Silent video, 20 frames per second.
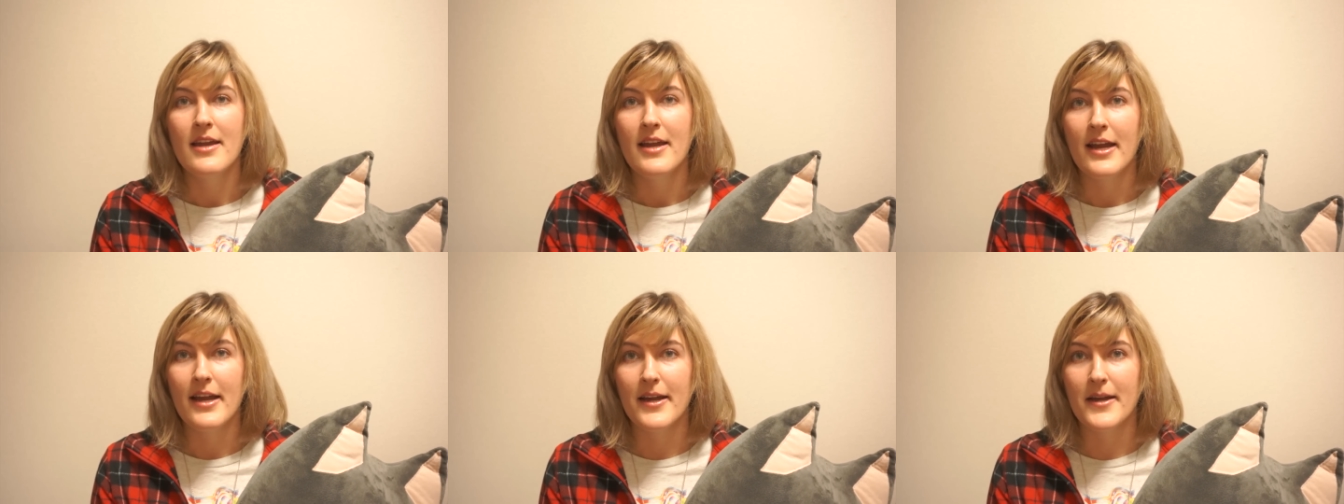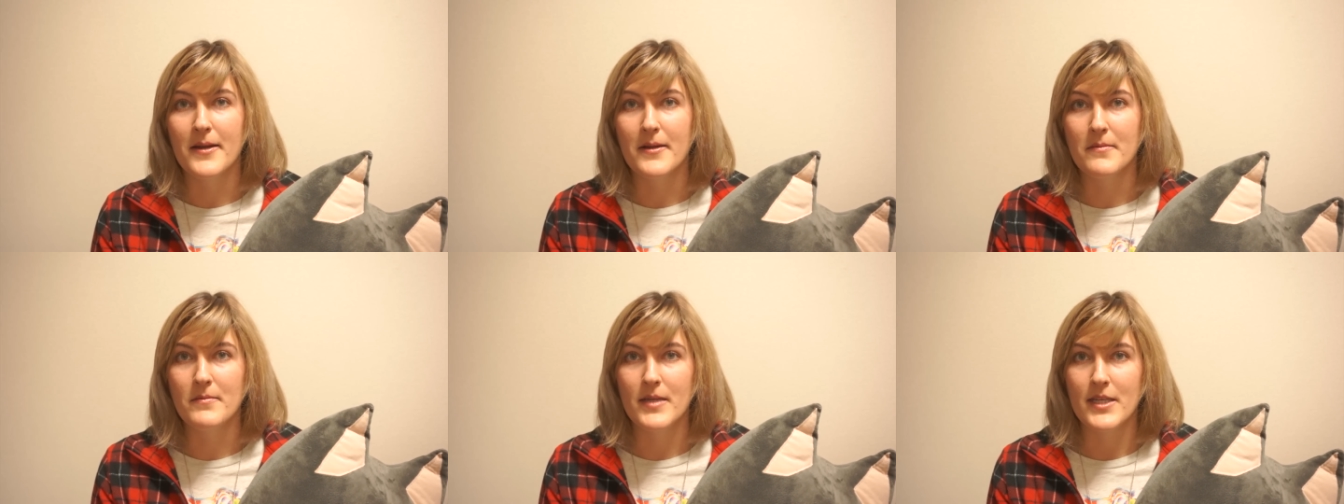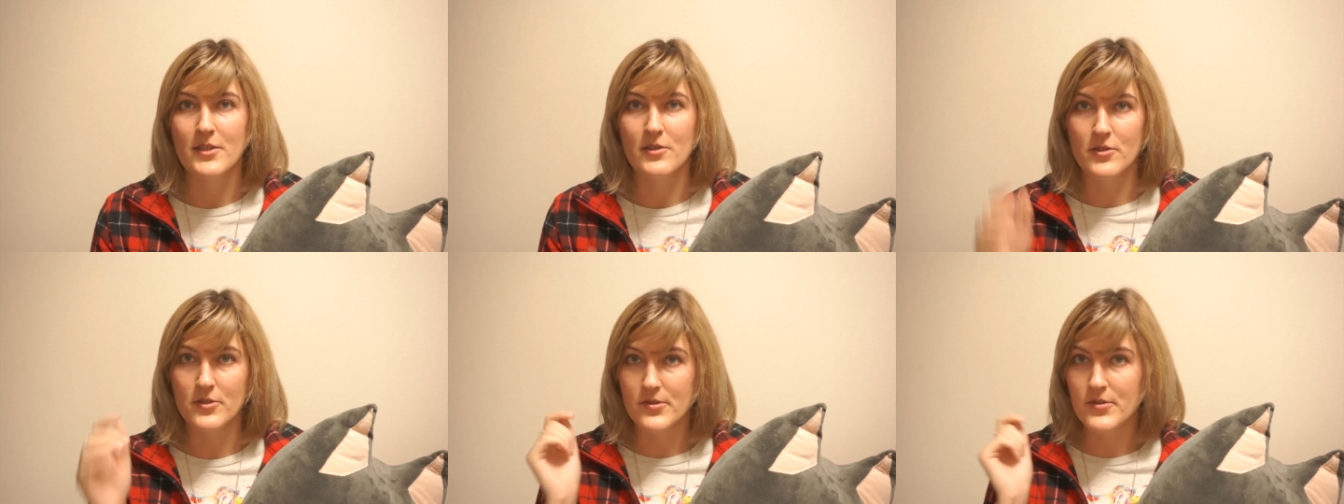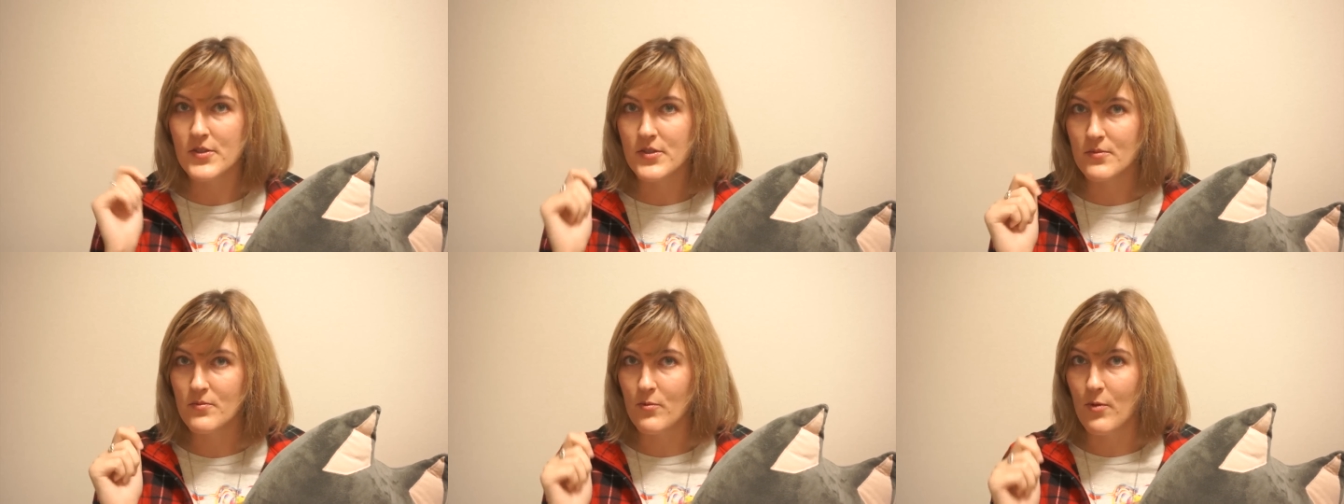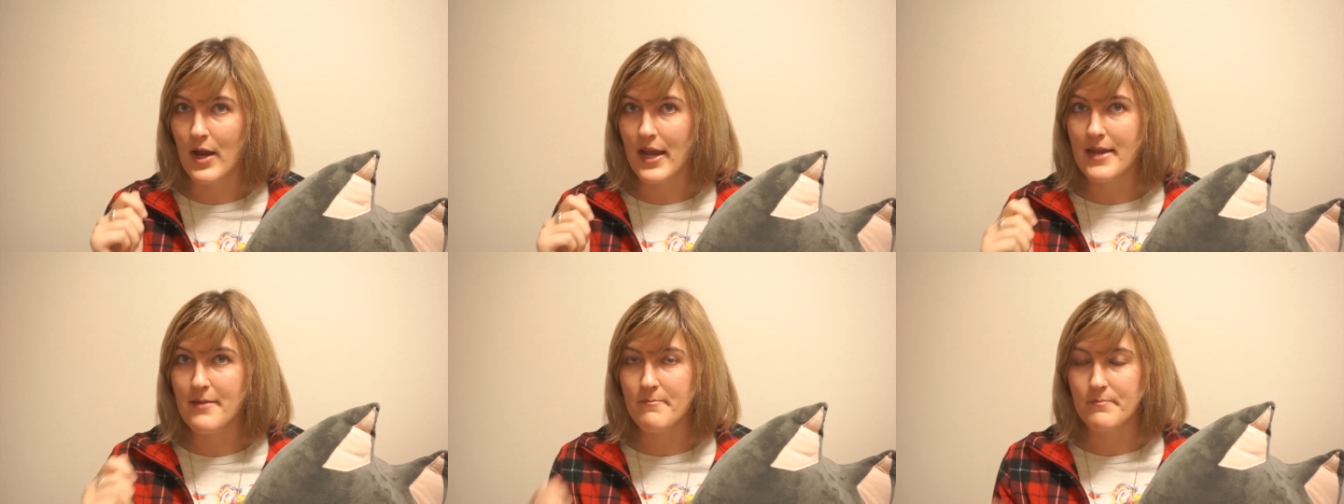and lose some
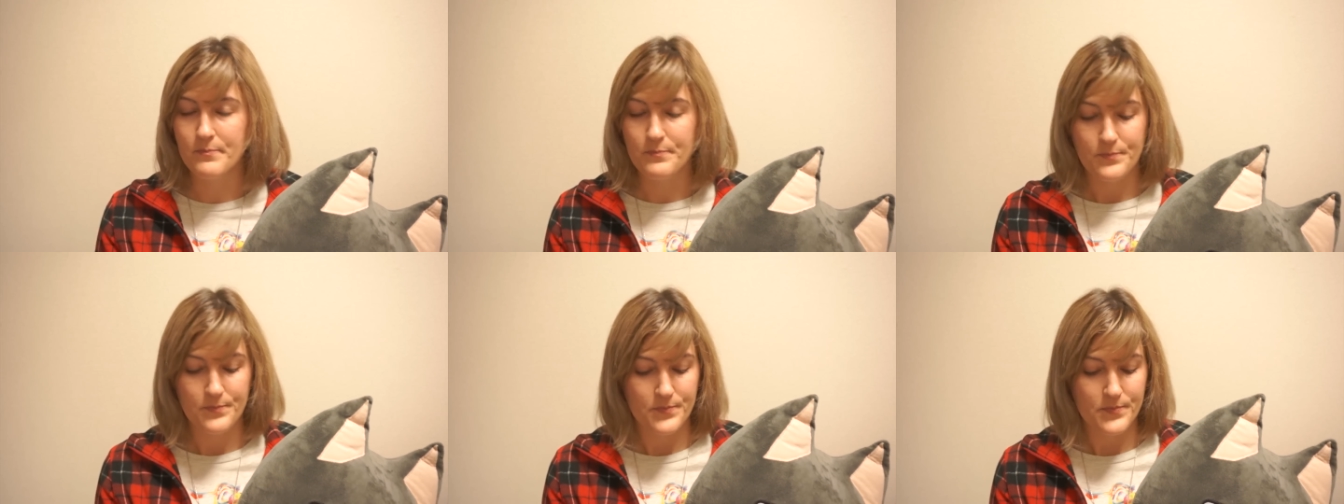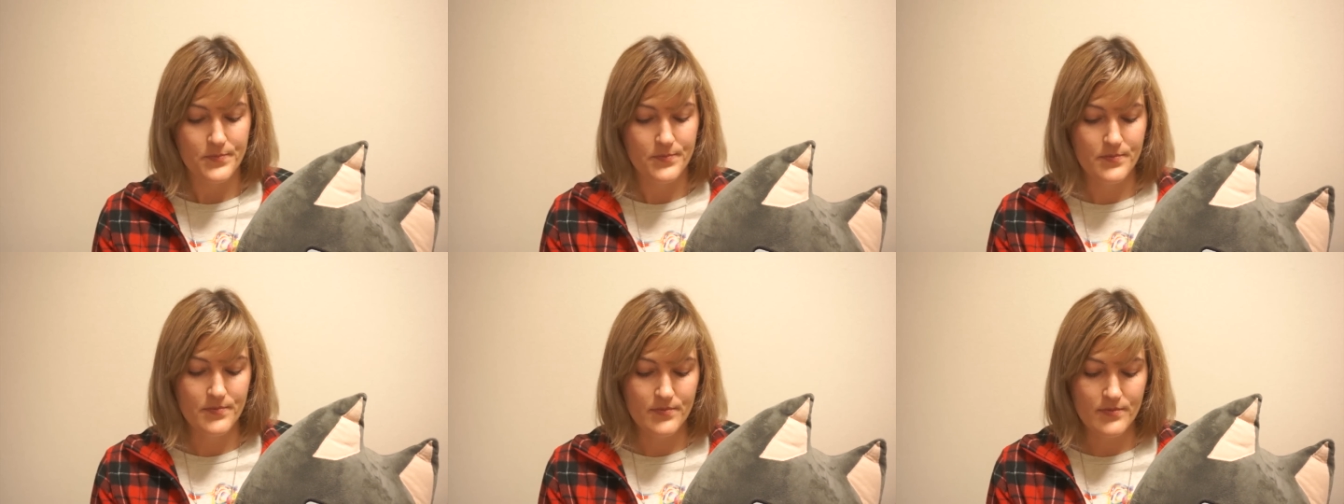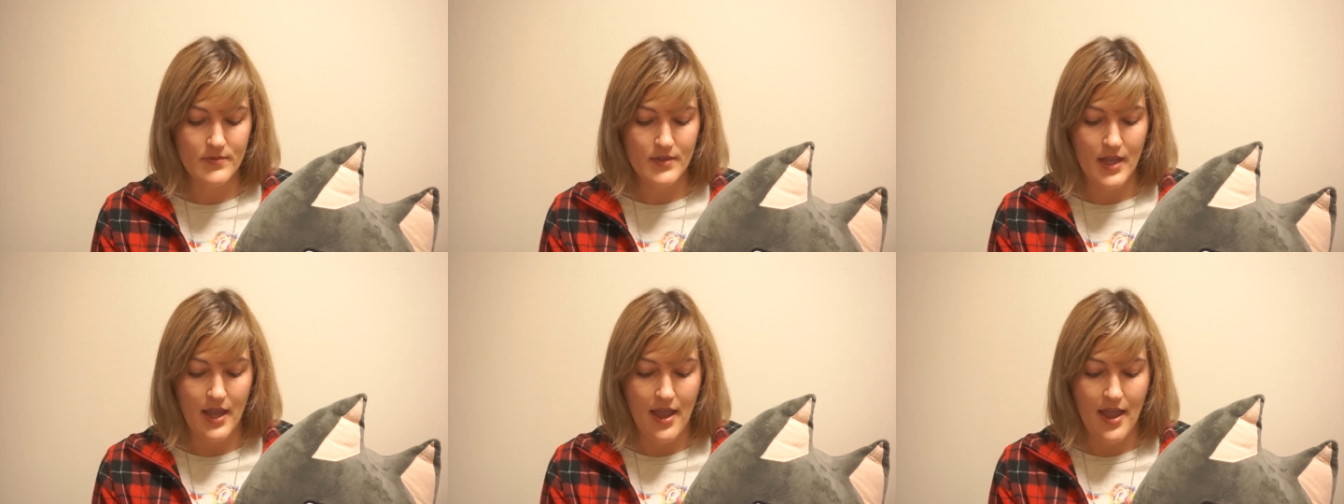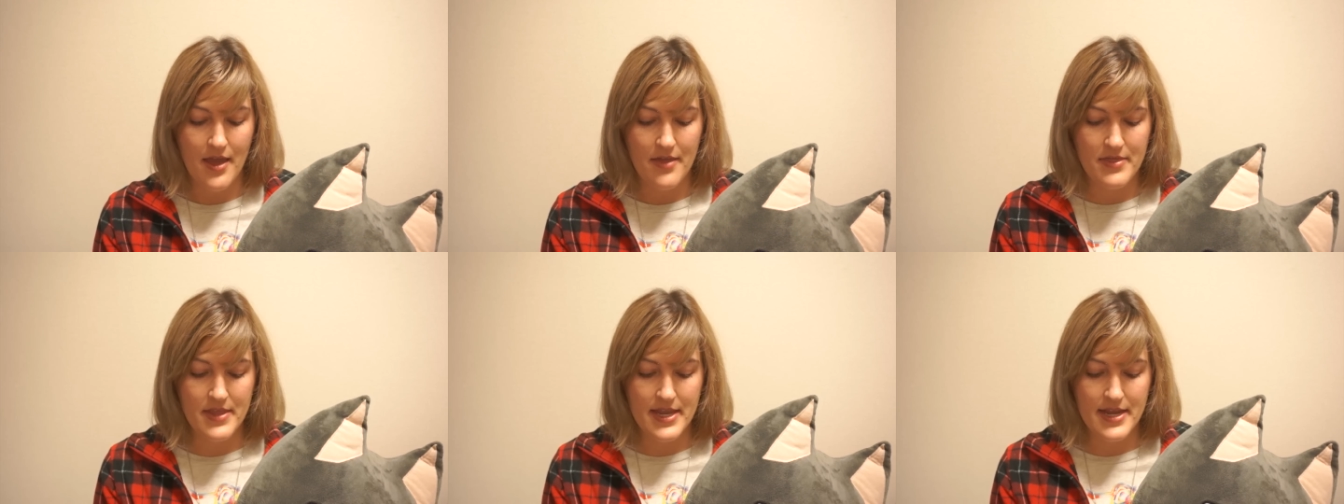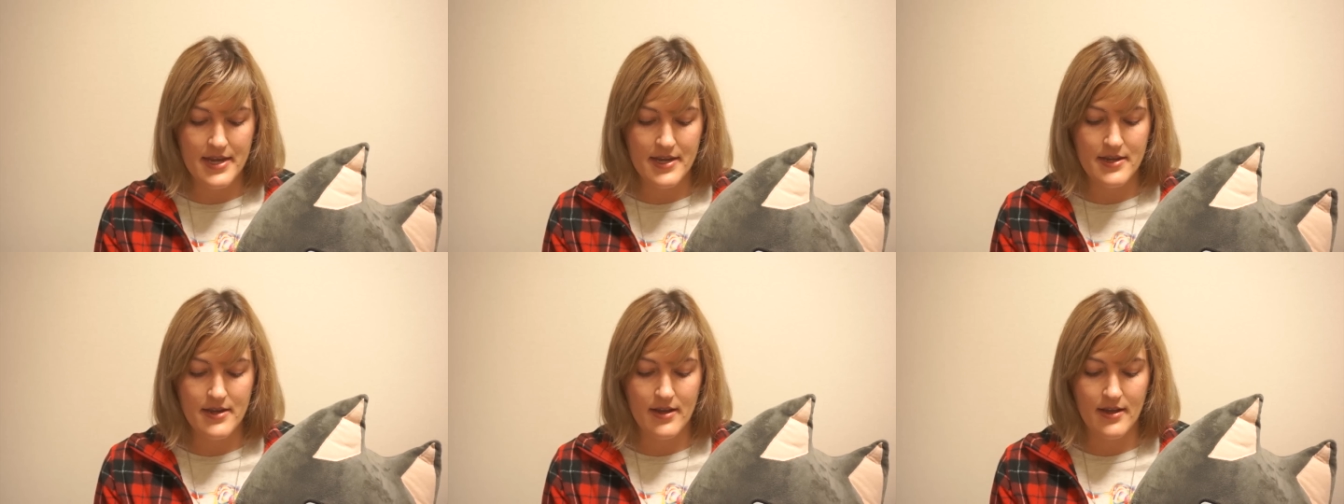weight. And
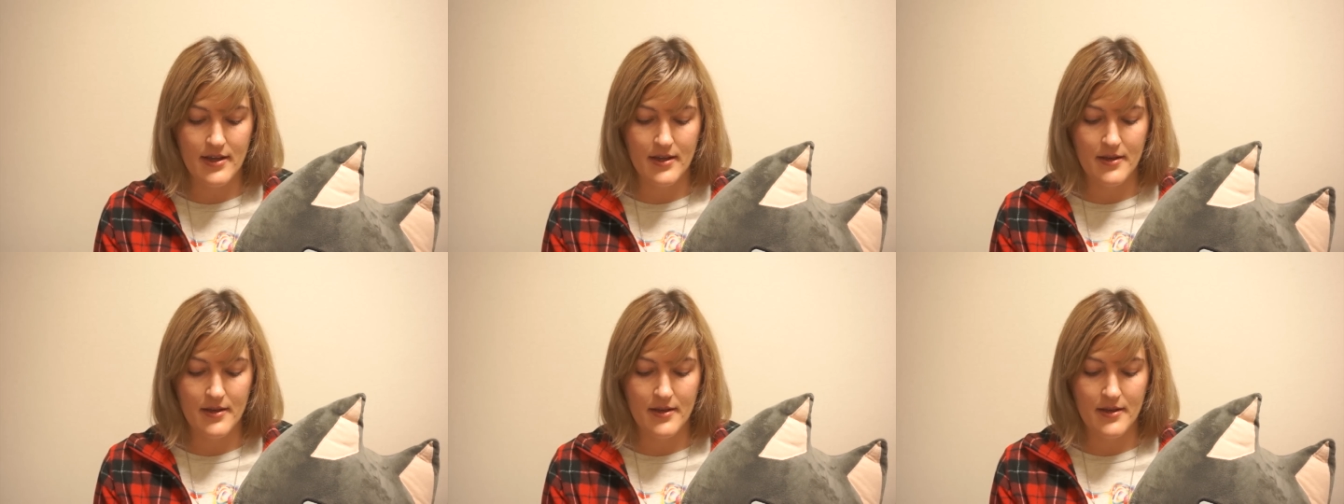then